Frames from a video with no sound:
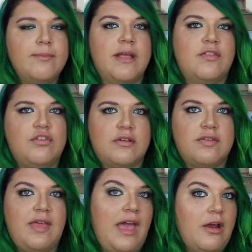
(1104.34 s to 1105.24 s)
It's
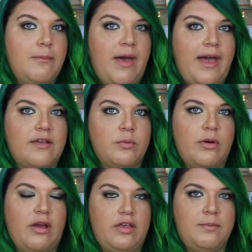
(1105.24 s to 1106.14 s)
just the hair packs
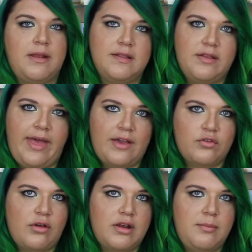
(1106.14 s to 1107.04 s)
where I spend a little
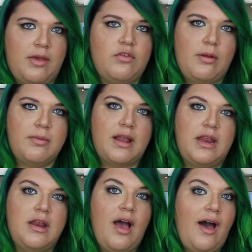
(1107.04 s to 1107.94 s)
extra to make sure I'm
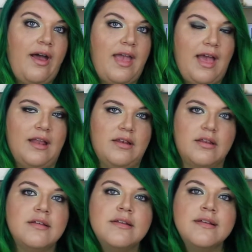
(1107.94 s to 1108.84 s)
getting
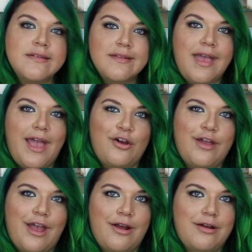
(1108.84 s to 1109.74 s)
high-end hair
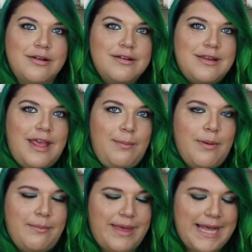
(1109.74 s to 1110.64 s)
care to keep
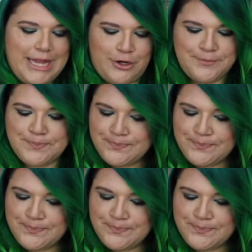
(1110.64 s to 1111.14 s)
up my color.